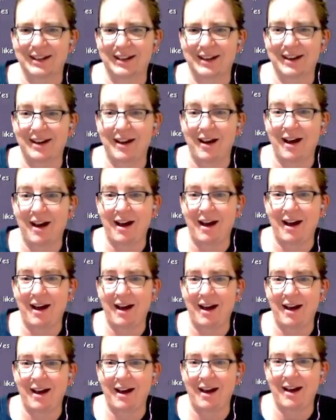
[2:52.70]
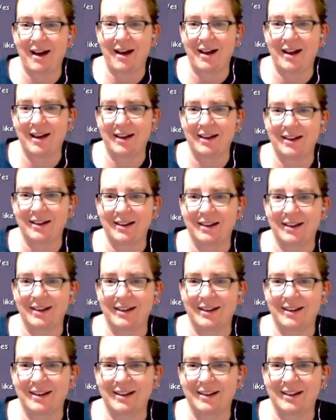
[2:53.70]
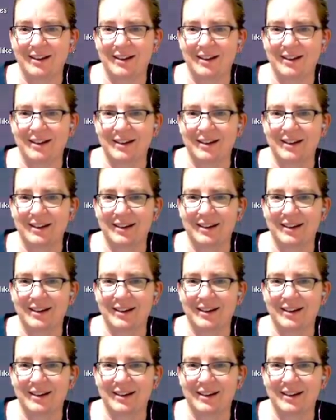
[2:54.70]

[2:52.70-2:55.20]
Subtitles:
Nobody speaks.